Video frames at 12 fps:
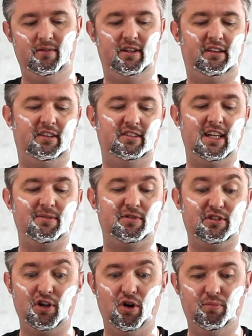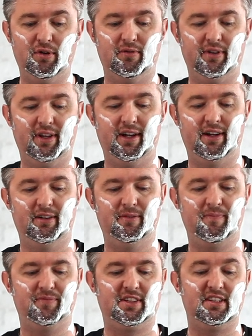it's the same soap over there.
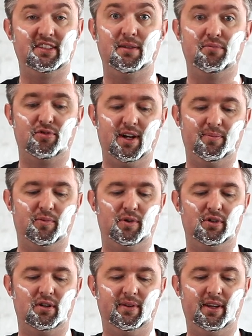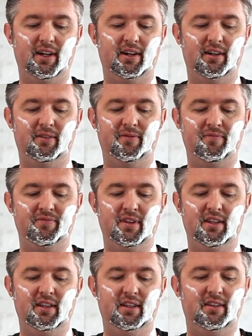It's the same prep work over there.
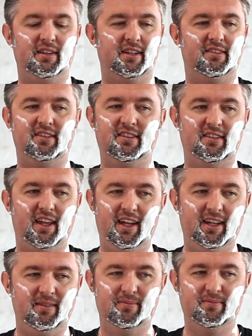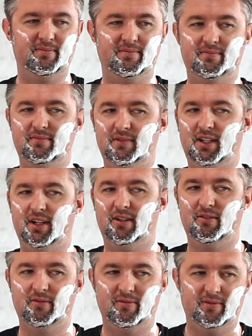It's the same, you
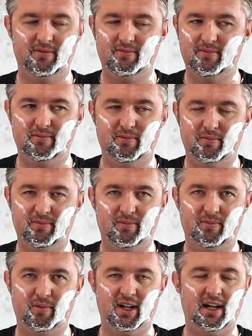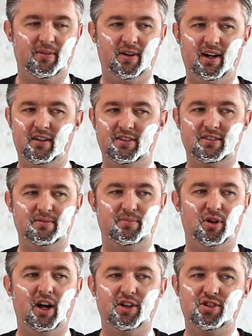know, whatever else,
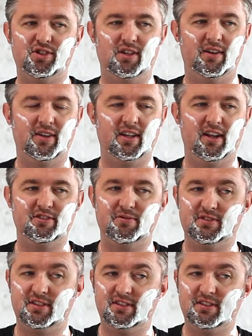brush, everything else was the